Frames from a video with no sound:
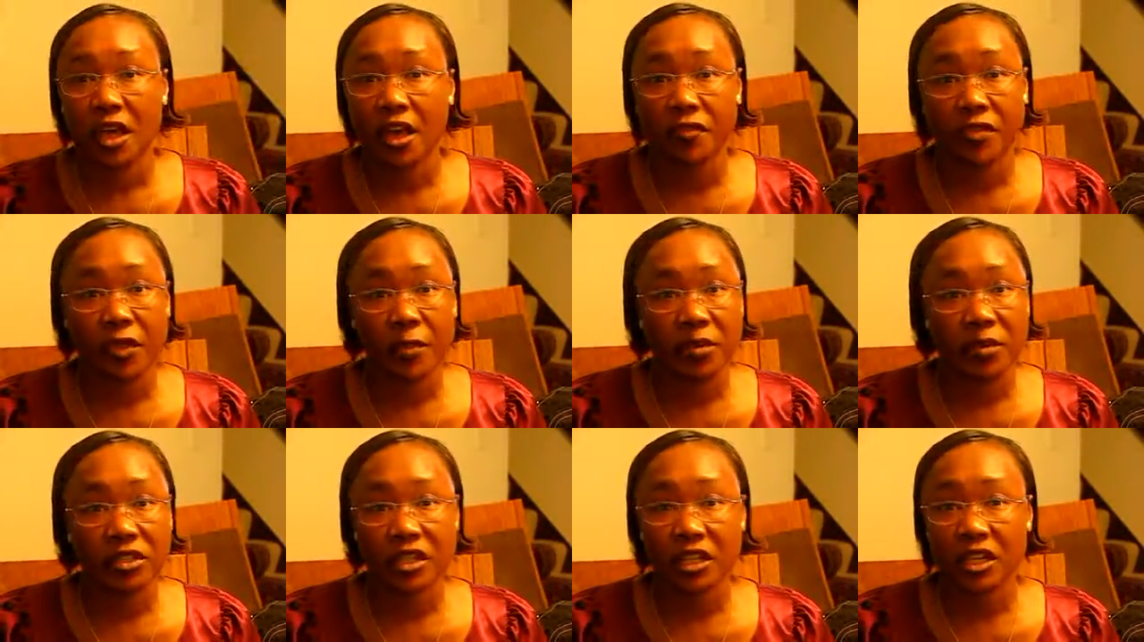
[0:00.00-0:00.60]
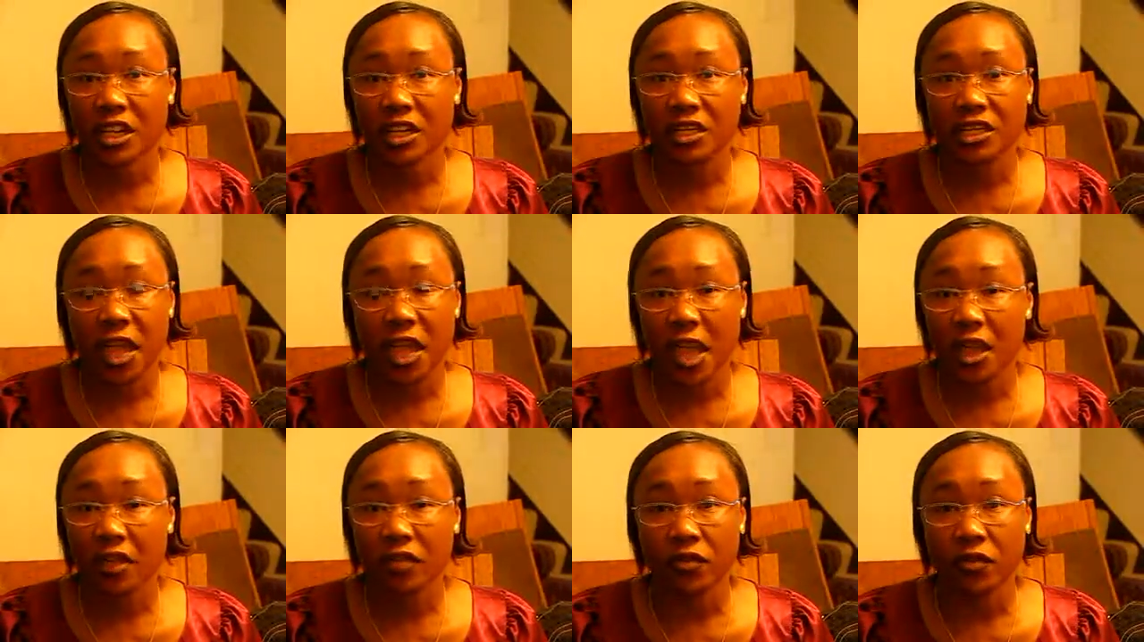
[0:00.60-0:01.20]
If the person is
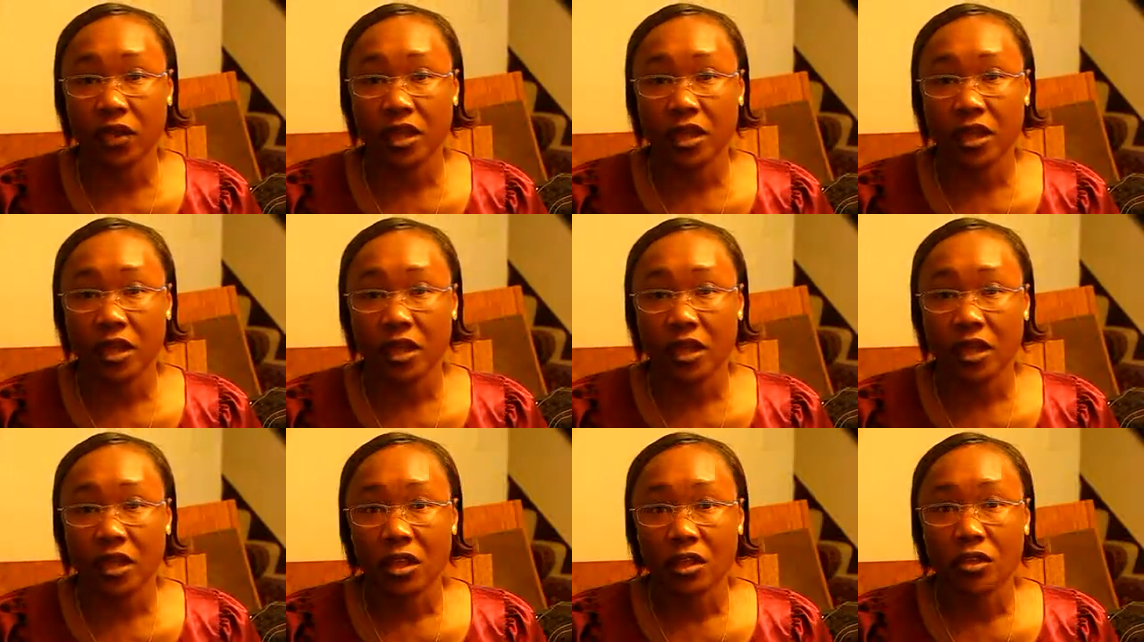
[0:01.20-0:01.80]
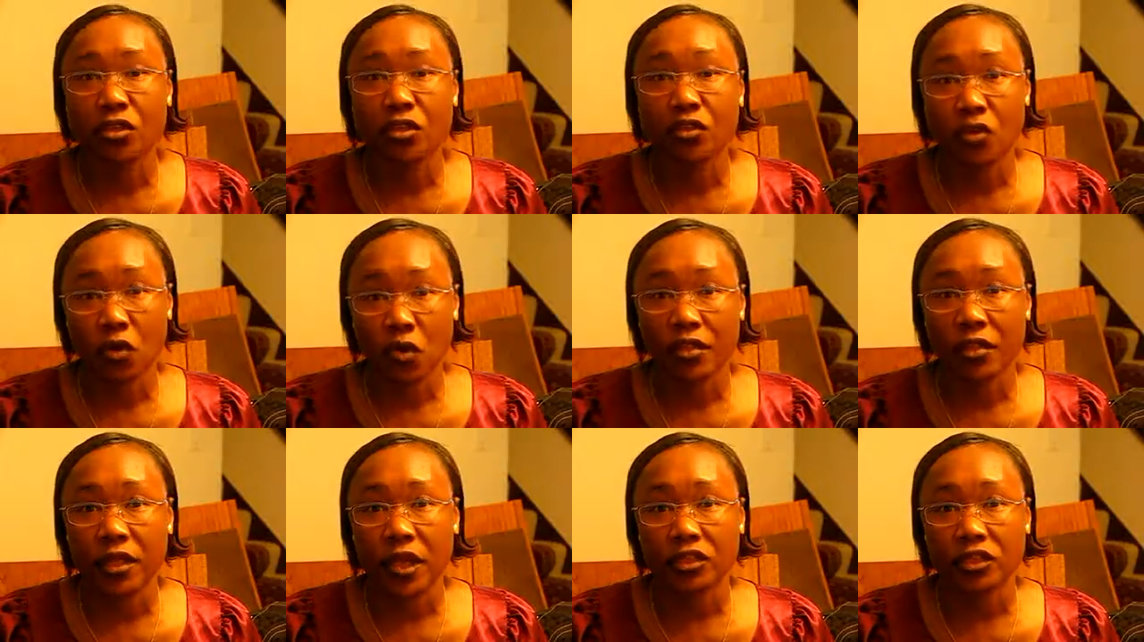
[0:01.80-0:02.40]
angry, you
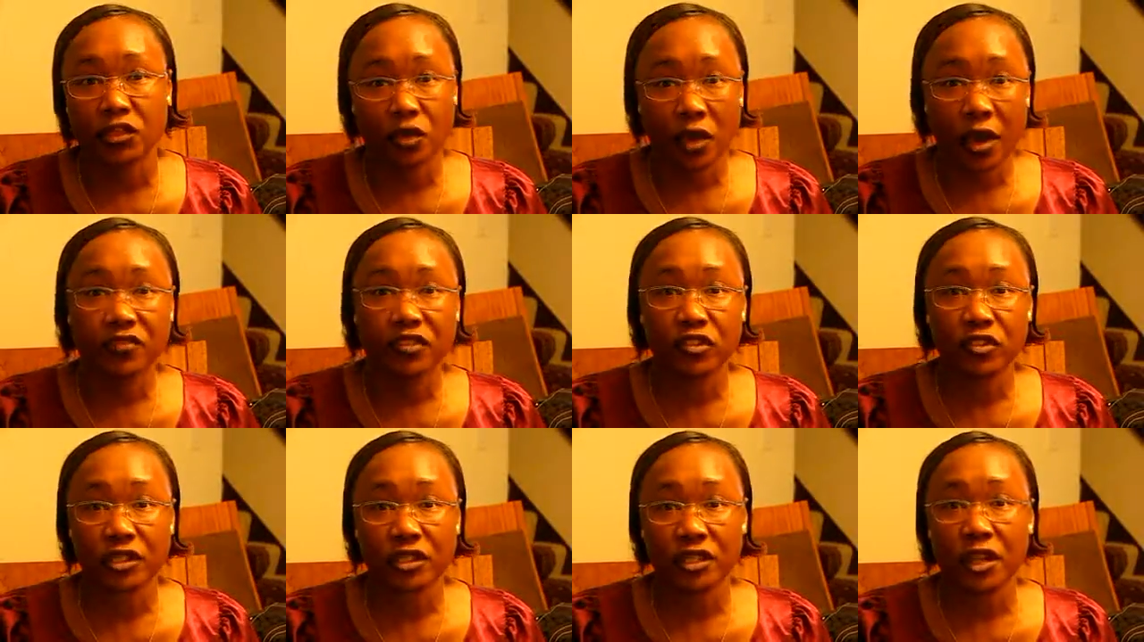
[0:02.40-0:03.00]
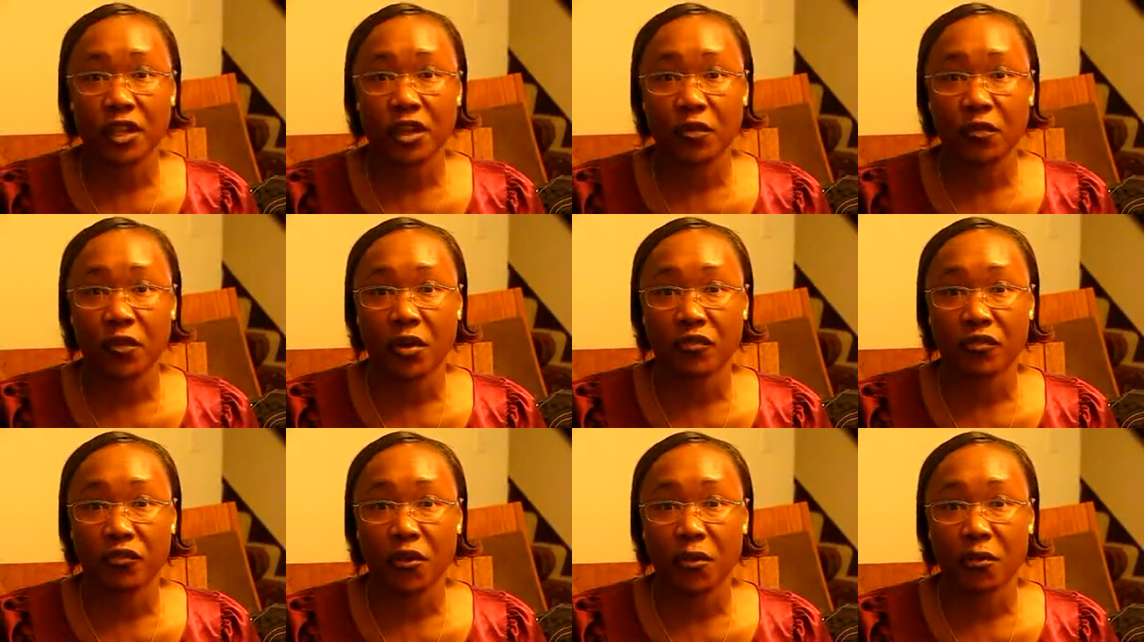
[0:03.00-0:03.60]
know that you have to stay
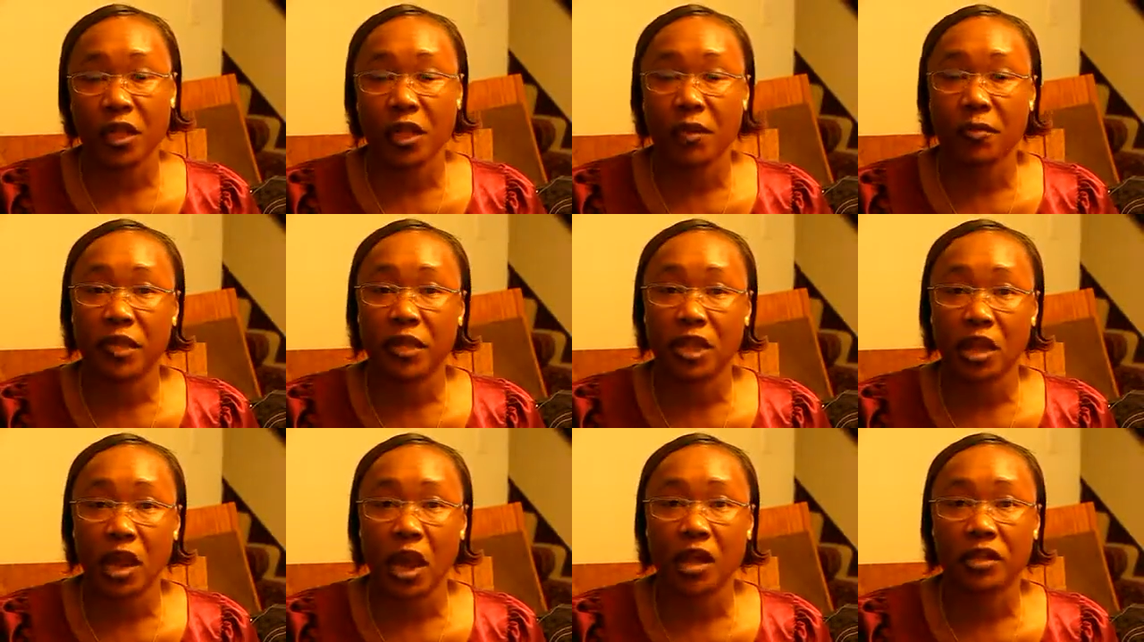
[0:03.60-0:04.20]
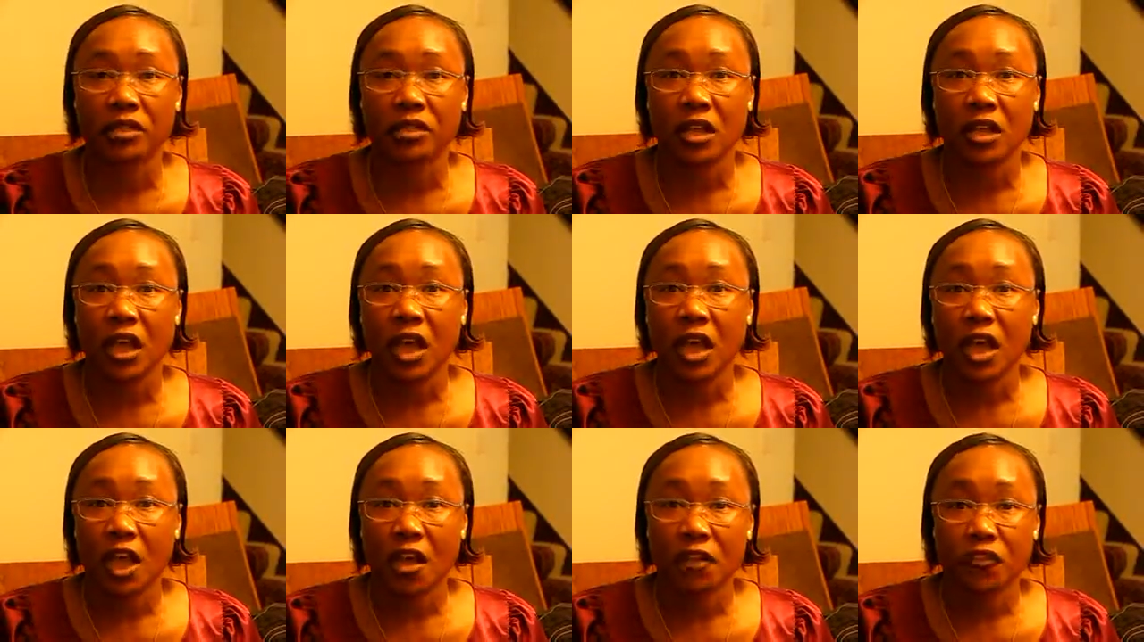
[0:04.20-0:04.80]
away from him because
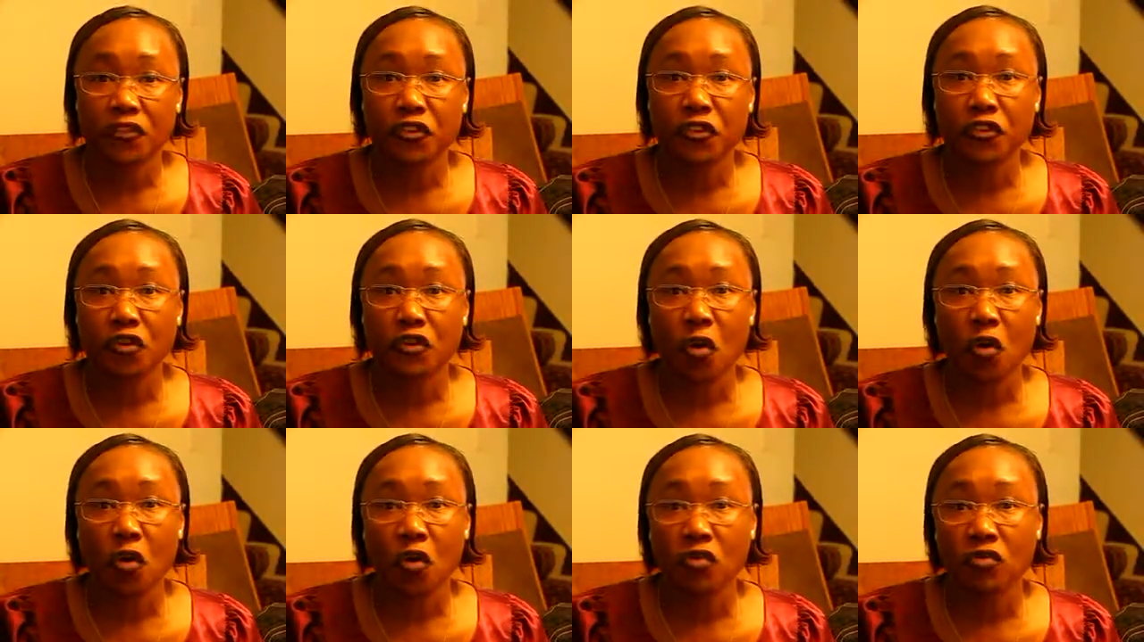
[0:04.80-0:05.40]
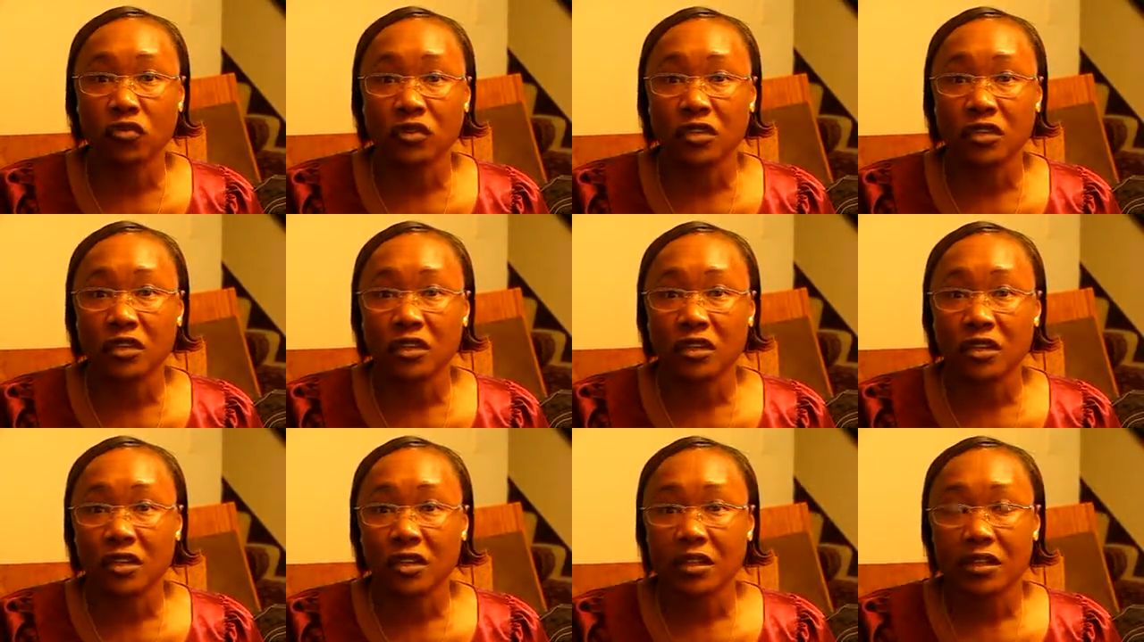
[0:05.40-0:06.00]
if you don't,